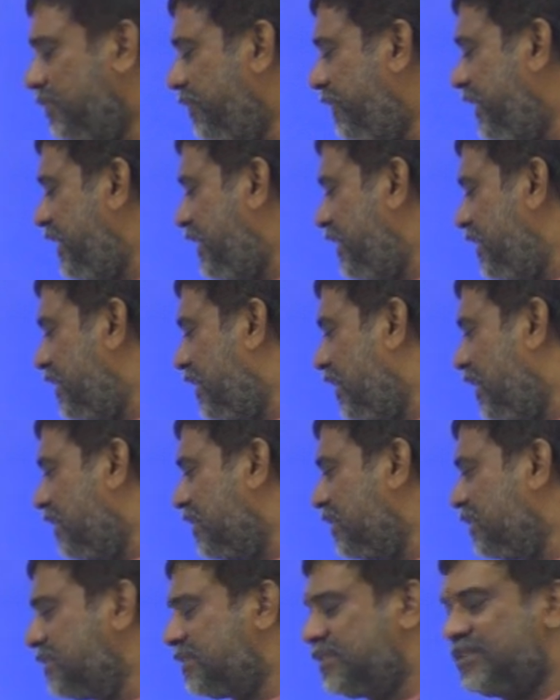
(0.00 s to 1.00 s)
We
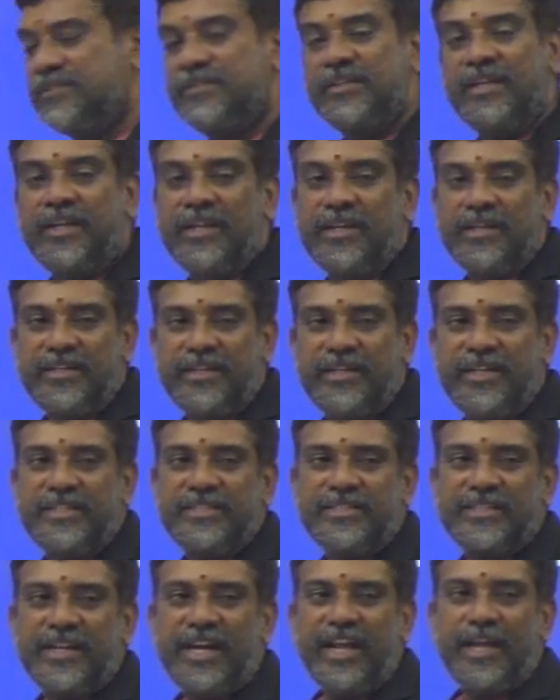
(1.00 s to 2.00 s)

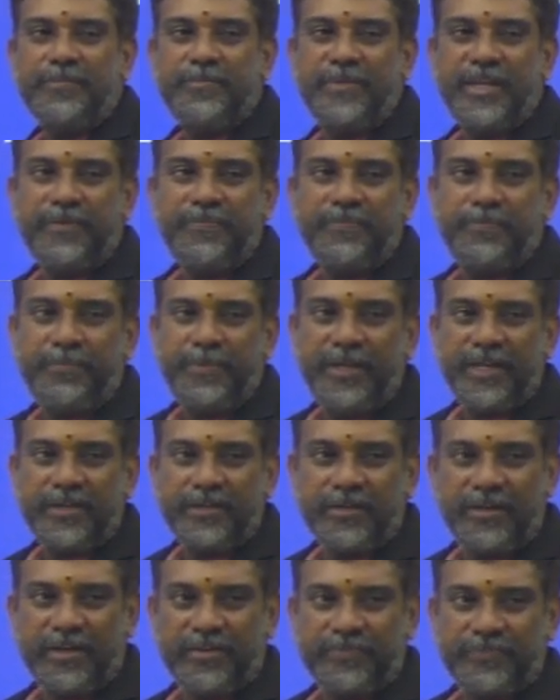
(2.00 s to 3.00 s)
described
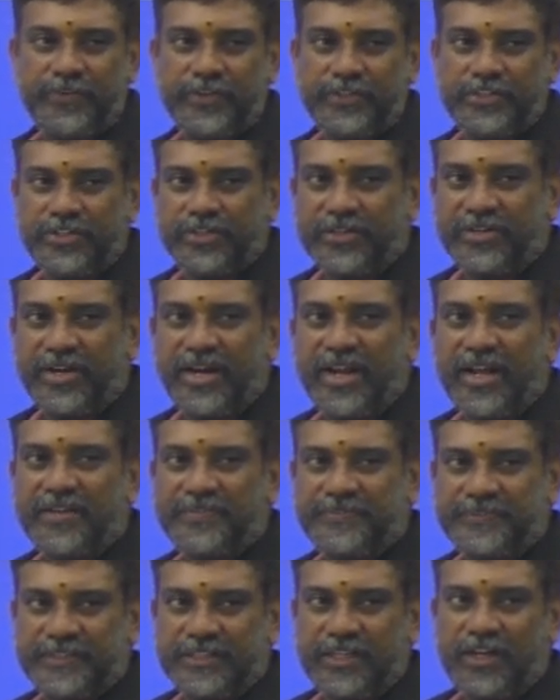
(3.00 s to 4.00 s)

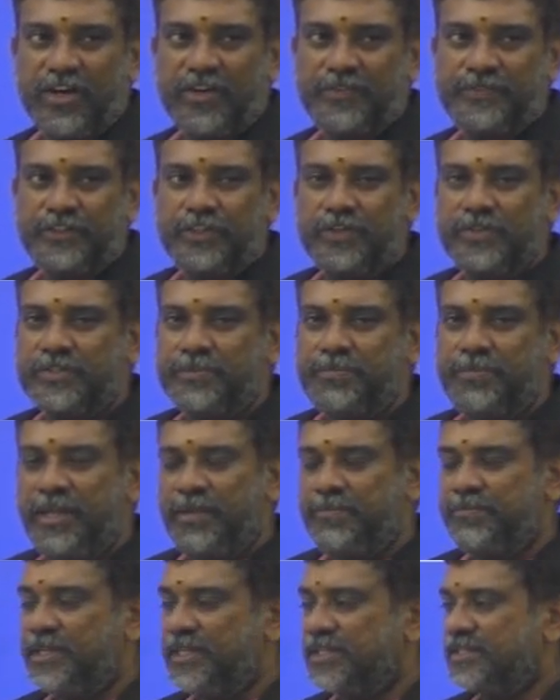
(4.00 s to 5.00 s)
photographs of those
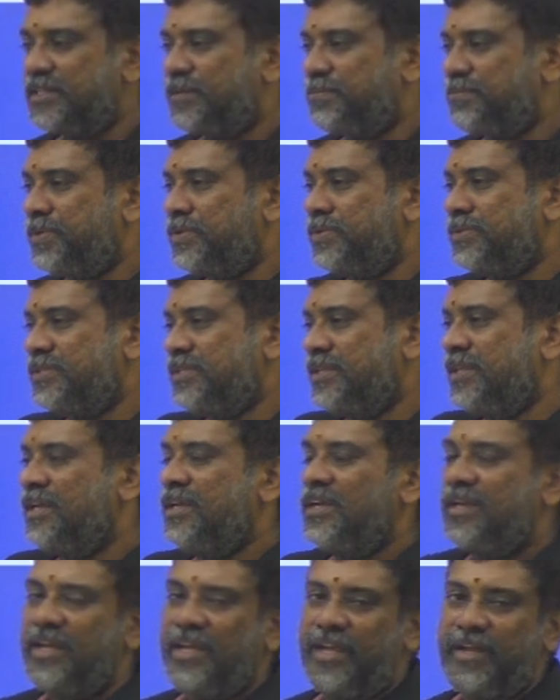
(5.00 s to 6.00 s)
people. Suppose
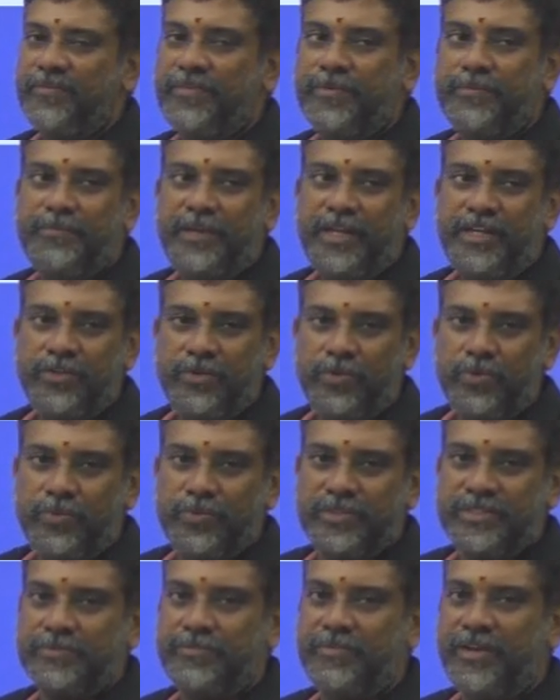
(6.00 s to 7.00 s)
a woman who
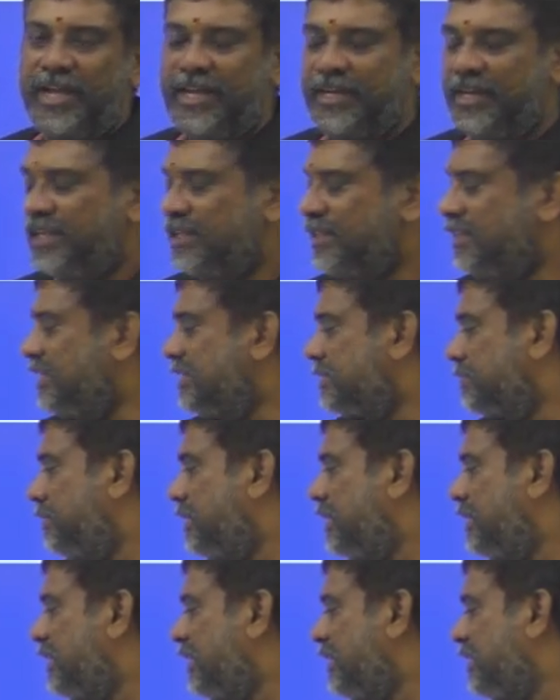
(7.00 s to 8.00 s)
is wearing this
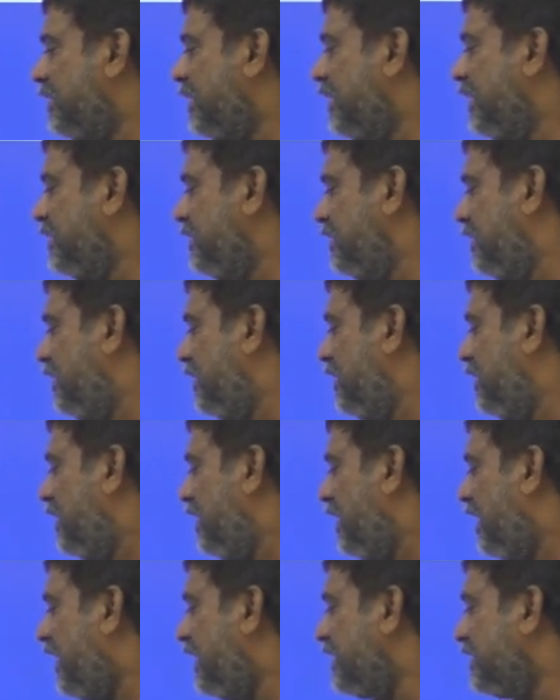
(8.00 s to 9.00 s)
one and that,
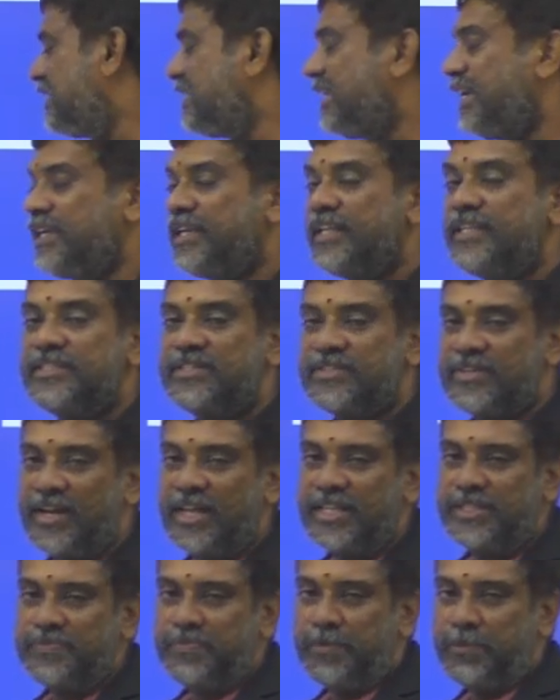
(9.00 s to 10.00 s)
and sentence
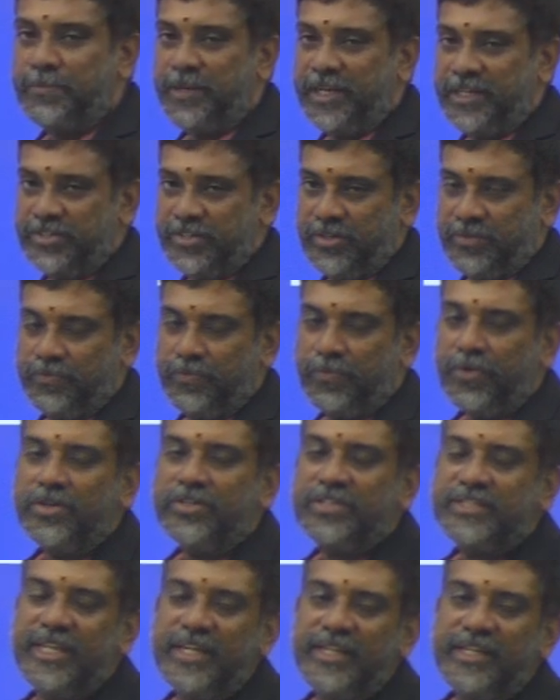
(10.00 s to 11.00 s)
transformation. What
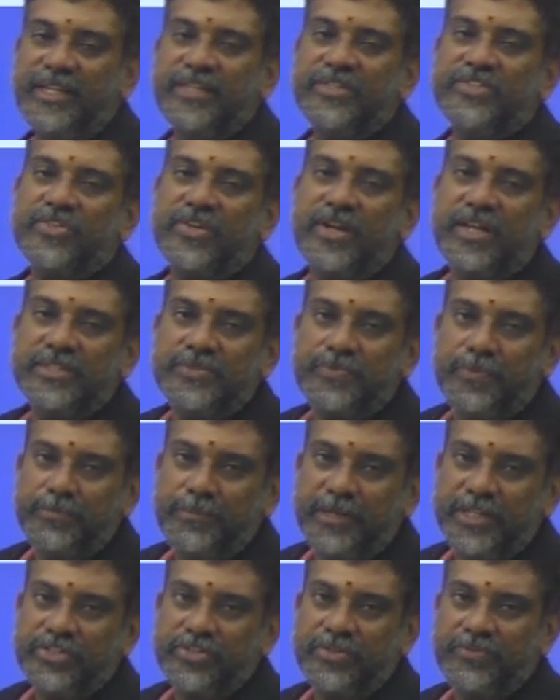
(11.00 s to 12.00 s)
sentence
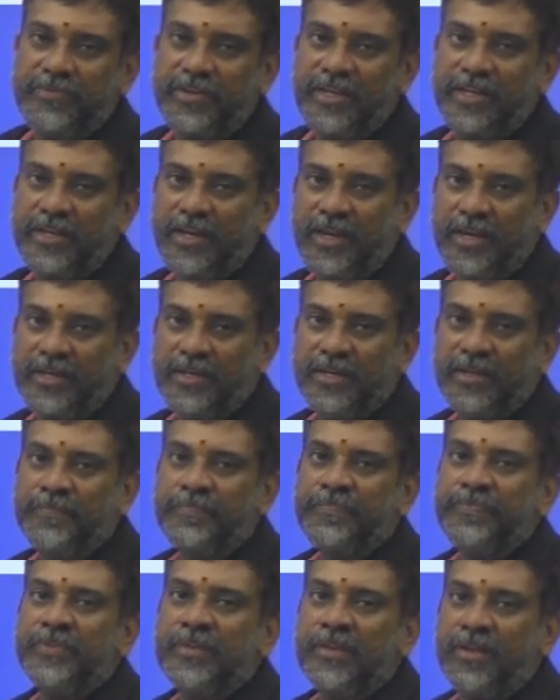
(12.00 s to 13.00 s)
transformation we did?
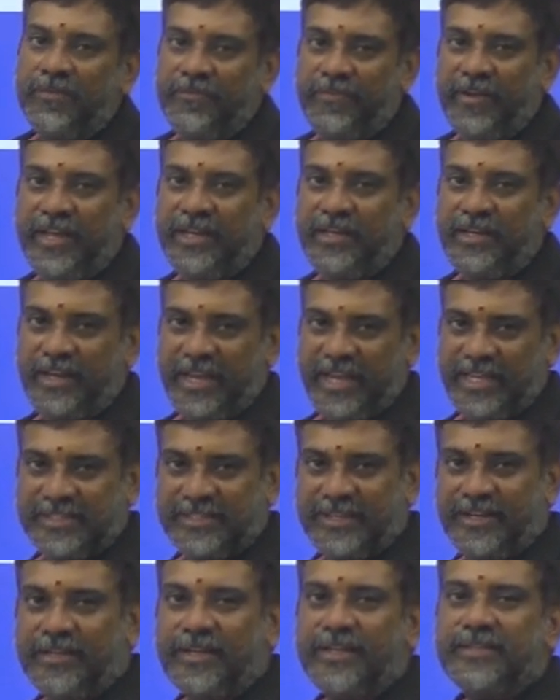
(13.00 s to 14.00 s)
When a
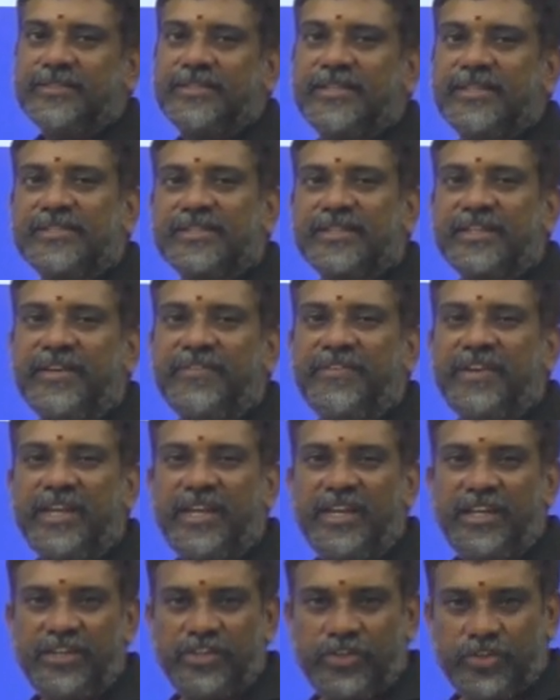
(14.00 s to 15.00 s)
sentence is given
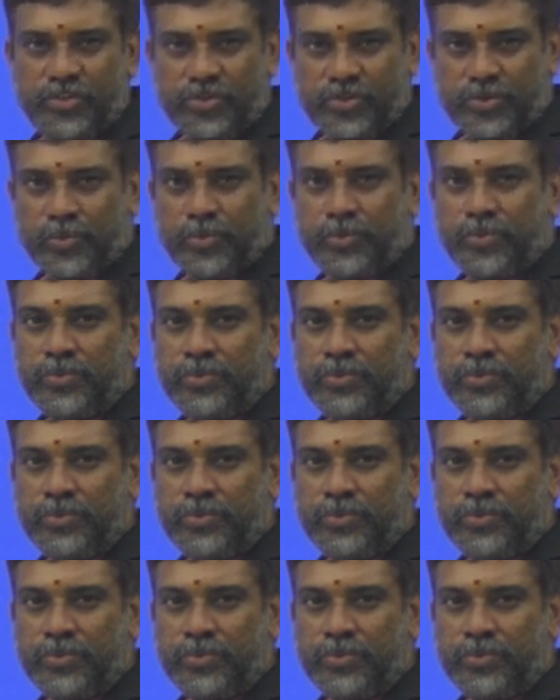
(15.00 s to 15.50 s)
in to